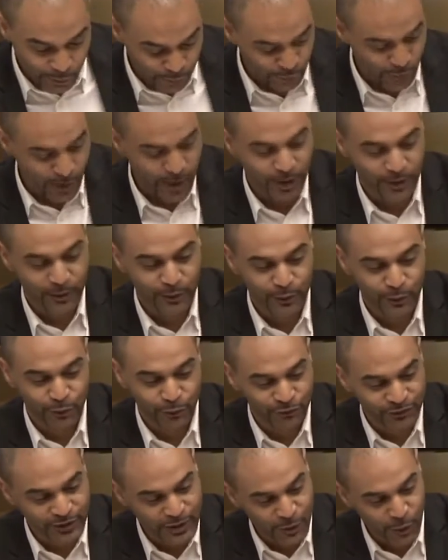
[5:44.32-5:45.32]
a long time
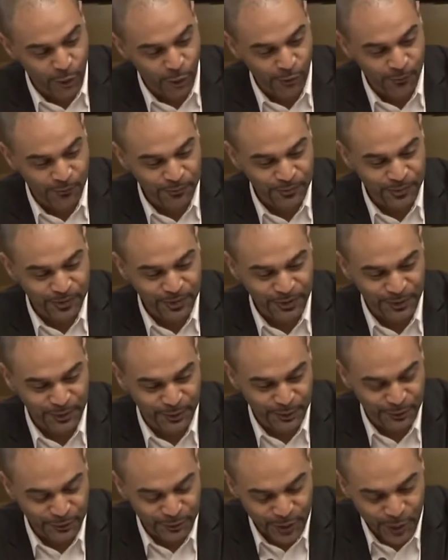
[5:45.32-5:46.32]
ago in the
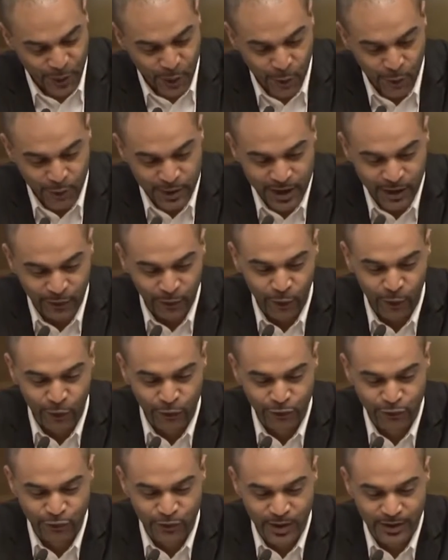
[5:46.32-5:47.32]
past.
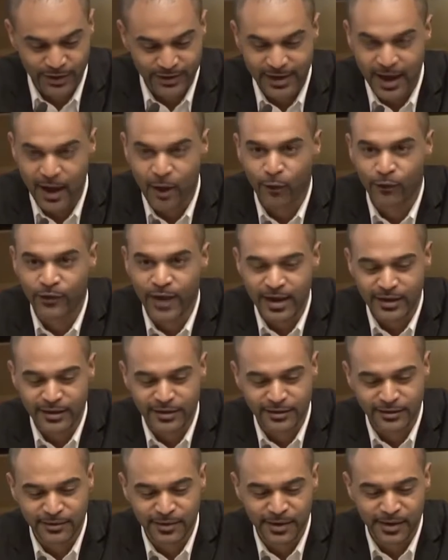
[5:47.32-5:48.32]
Now I look at my
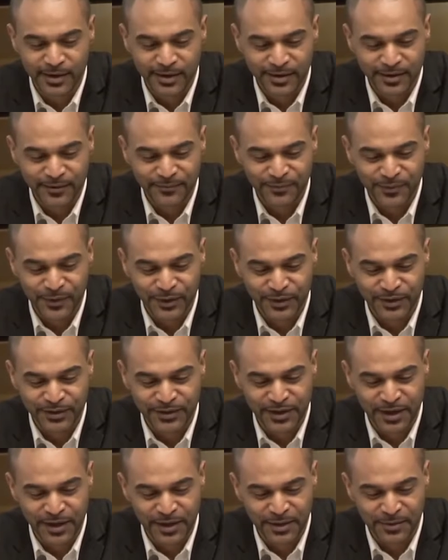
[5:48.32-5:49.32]

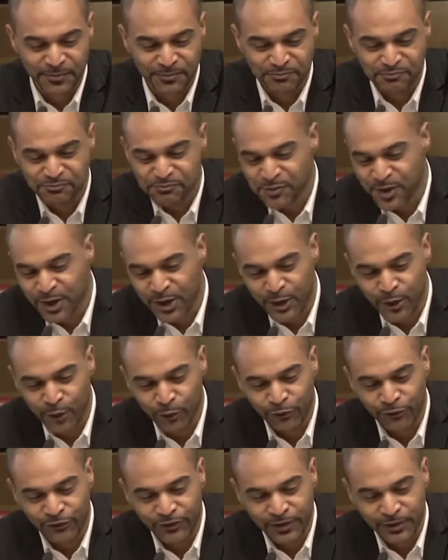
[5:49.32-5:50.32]
um,
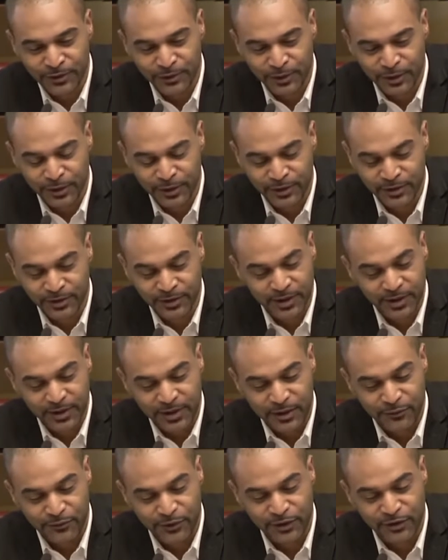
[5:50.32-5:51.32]
pen,
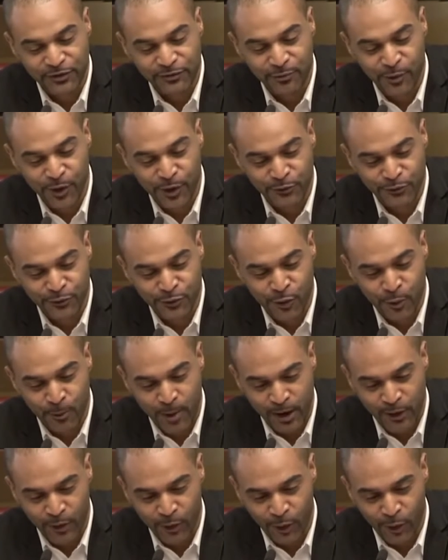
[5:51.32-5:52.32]
Caran
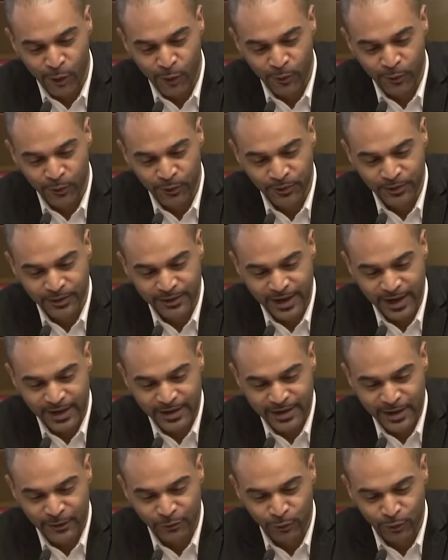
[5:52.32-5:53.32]
d'Ache.
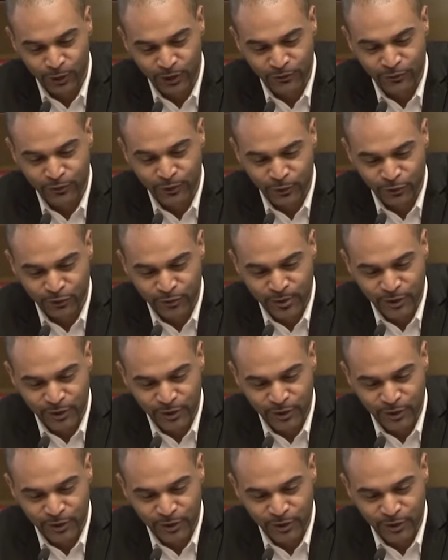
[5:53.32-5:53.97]
Carandache